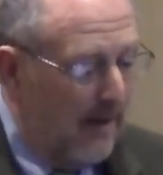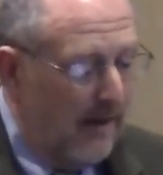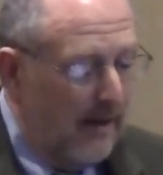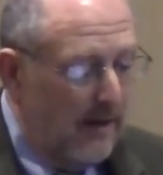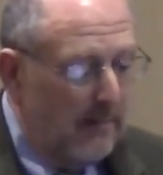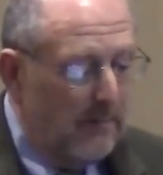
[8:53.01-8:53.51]

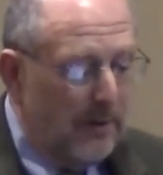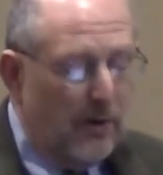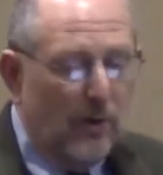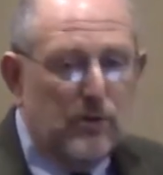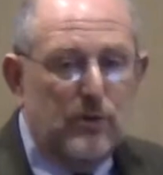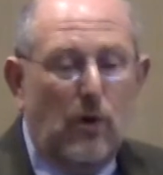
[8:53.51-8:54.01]

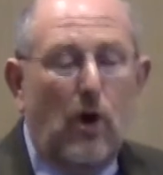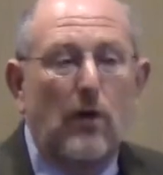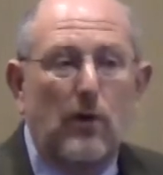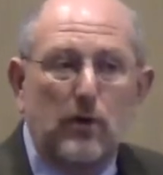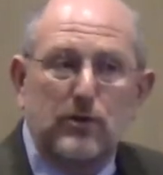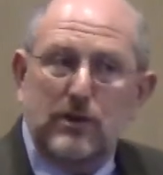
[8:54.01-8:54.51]
But
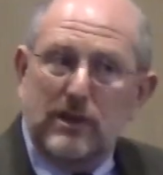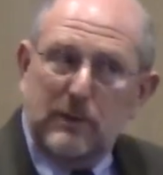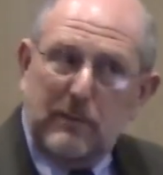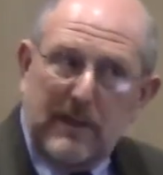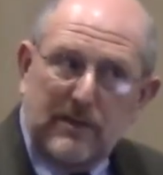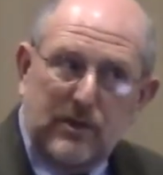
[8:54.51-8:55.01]
all those
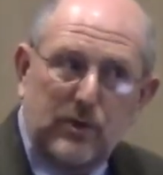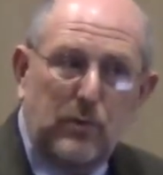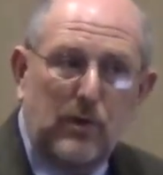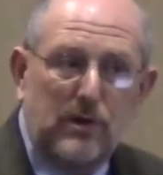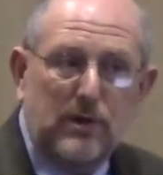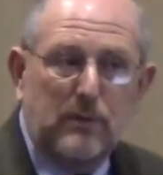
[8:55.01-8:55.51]
expenses
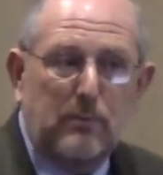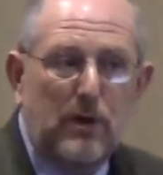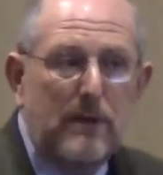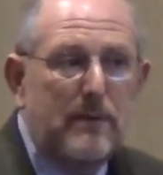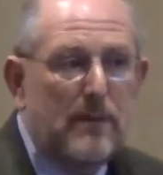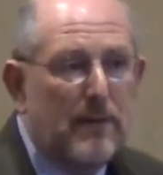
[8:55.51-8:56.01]
where there's a
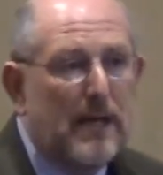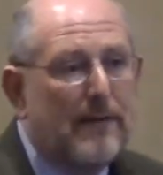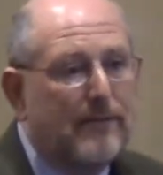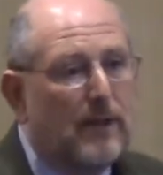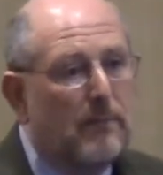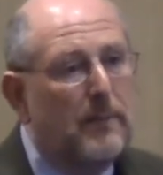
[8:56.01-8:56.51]
premium, they
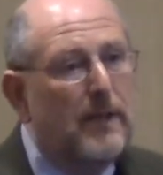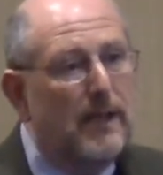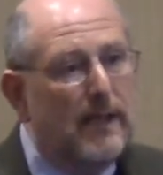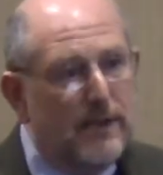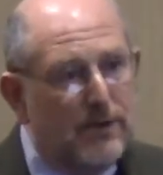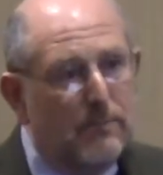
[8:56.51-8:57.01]
have to compete
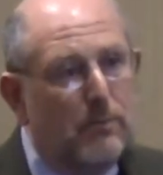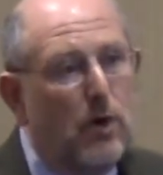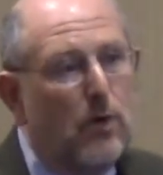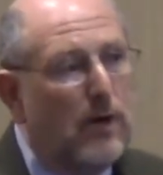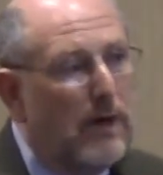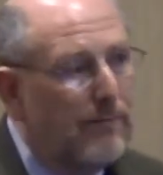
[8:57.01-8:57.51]
against the
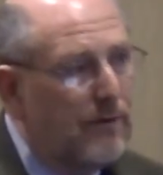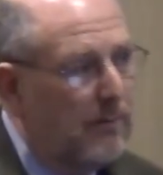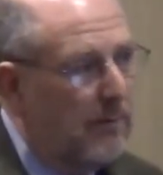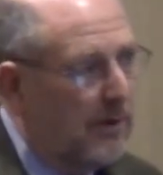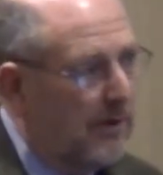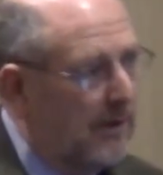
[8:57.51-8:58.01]
program for
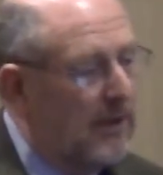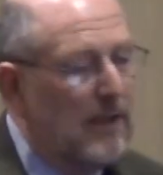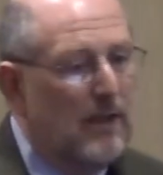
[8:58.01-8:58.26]
the building.